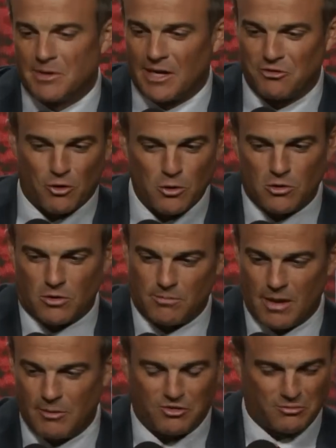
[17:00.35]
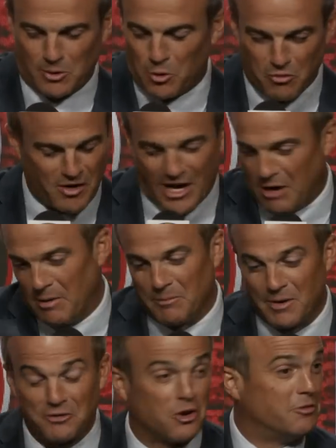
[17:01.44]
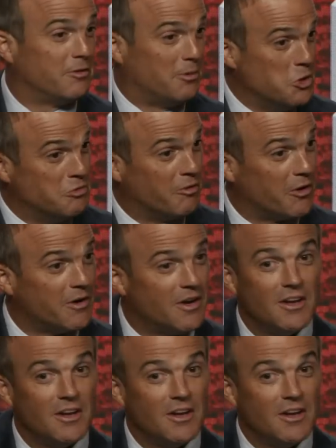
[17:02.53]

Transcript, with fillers: But I drove, or maybe she was my girlfriend, I can't remember. But I drove to Hoover,